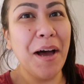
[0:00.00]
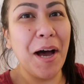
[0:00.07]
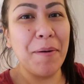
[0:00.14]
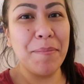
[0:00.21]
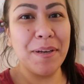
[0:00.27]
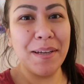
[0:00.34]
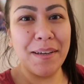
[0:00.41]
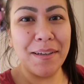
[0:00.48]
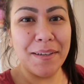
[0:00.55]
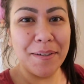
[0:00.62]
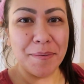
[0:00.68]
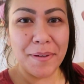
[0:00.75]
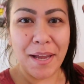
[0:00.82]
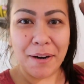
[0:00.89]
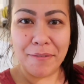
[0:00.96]
I'm
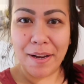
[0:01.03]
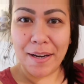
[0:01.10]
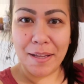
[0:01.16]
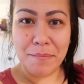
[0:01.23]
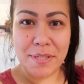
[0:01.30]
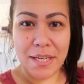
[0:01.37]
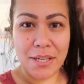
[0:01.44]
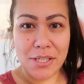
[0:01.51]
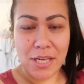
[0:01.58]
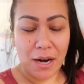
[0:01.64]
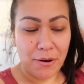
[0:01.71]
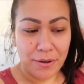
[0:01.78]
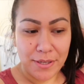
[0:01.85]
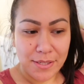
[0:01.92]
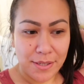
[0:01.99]
gonna get ready and take a
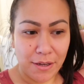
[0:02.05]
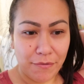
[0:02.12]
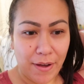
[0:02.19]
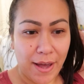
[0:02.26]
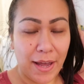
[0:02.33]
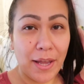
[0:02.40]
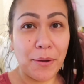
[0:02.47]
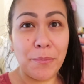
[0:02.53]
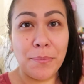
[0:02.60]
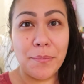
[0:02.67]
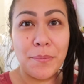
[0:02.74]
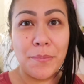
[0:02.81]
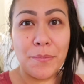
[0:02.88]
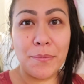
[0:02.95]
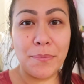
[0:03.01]
shower and stuff. I
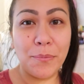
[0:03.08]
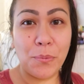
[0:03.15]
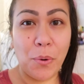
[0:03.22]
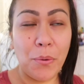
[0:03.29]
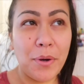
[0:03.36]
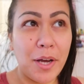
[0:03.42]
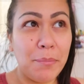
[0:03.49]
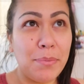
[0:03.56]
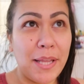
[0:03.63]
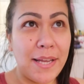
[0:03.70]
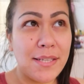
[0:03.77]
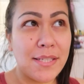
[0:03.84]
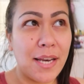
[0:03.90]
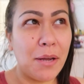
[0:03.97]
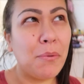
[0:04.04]
woke up
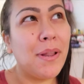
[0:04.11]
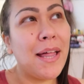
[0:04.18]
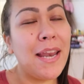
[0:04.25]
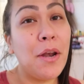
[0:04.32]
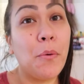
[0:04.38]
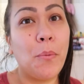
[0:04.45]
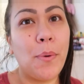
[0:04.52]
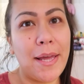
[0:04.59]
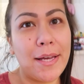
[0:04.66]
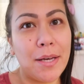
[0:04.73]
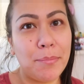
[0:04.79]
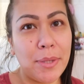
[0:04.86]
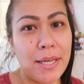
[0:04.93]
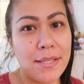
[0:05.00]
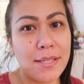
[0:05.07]
late today. Well, I didn't wake
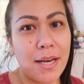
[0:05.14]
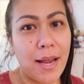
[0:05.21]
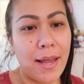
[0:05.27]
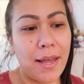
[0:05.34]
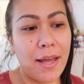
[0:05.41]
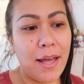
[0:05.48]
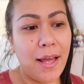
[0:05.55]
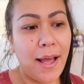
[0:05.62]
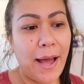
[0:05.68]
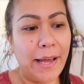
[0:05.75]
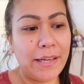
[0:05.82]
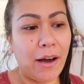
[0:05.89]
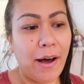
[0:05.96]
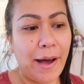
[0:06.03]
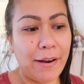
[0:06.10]
up late today. I
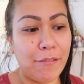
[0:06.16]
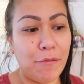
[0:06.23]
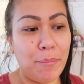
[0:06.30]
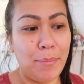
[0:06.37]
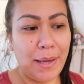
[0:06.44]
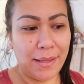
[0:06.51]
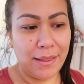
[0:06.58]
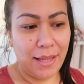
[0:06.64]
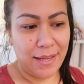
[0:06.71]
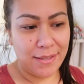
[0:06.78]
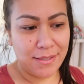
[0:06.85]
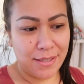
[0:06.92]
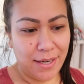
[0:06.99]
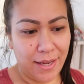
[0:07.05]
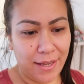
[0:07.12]
got out of bed
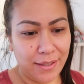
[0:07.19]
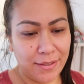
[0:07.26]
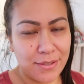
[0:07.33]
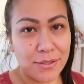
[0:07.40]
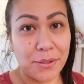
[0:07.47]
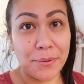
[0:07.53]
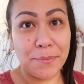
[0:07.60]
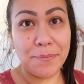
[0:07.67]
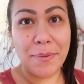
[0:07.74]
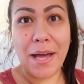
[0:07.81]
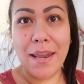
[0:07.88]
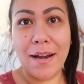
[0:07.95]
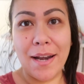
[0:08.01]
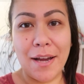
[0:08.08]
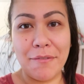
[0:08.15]
late today, so
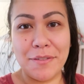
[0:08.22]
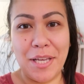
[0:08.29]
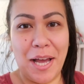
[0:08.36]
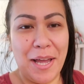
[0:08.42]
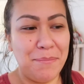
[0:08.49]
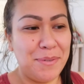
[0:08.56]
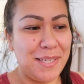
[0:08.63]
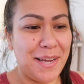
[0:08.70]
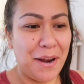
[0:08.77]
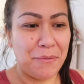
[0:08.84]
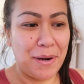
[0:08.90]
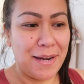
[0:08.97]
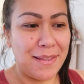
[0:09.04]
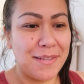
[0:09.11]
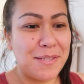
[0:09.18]
I didn't have time to get
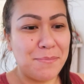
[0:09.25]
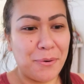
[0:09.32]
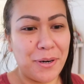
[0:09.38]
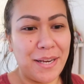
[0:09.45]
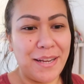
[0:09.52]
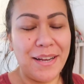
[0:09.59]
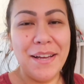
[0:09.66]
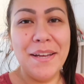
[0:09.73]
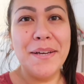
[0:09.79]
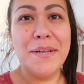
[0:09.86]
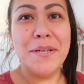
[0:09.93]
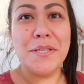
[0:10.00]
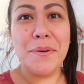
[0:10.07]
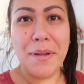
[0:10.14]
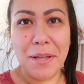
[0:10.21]
ready this morning.
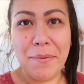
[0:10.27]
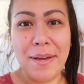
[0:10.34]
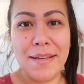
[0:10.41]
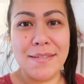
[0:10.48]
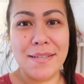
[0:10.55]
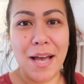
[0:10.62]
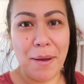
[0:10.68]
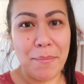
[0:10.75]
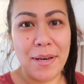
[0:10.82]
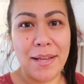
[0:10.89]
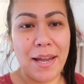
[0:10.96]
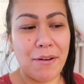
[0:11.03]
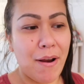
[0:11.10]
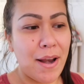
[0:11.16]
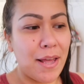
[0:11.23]
So anyways, I'm gonna
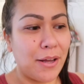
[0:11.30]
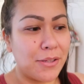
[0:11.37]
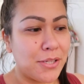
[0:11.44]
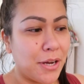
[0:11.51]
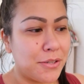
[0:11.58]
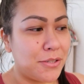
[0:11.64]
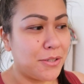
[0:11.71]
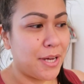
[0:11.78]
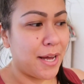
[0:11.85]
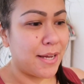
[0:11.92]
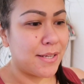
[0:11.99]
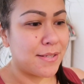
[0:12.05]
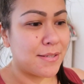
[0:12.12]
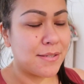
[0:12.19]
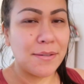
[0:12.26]
get ready. I'll talk to you
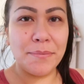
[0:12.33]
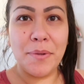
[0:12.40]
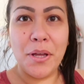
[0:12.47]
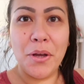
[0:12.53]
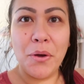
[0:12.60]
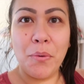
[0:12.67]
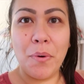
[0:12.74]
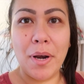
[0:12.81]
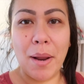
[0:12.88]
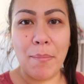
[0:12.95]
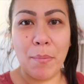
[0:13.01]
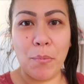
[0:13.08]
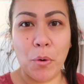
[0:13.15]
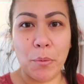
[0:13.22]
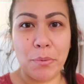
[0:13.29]
guys when I'm
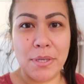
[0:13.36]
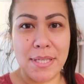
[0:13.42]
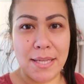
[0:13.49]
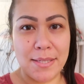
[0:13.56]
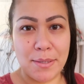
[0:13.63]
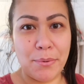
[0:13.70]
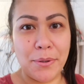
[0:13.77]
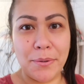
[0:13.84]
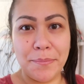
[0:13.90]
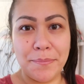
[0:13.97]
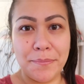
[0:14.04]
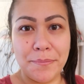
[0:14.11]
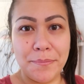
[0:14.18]
more presentable.